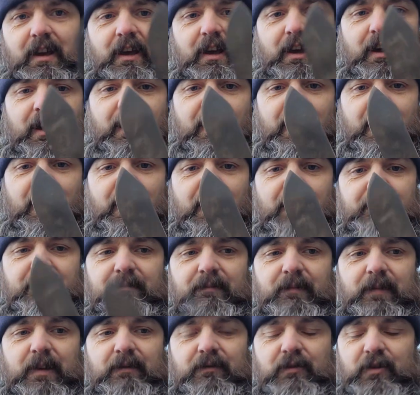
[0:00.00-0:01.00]

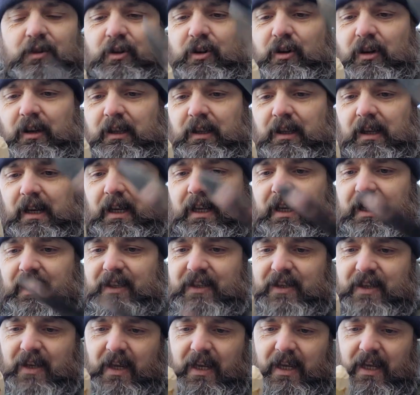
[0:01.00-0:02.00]
You've just got like a
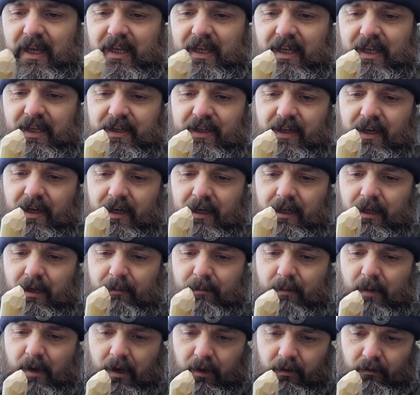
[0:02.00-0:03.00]
teeny tiny
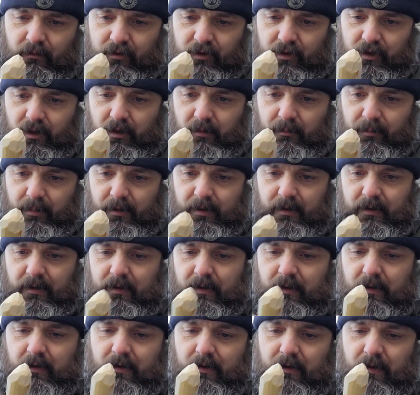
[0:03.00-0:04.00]
microchip
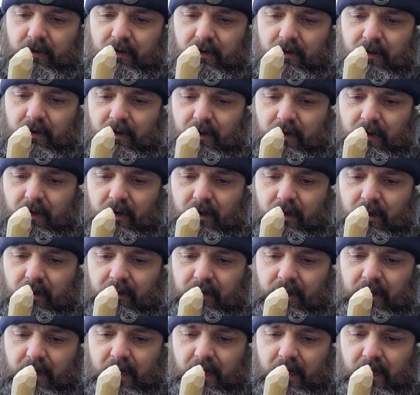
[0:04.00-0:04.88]
in the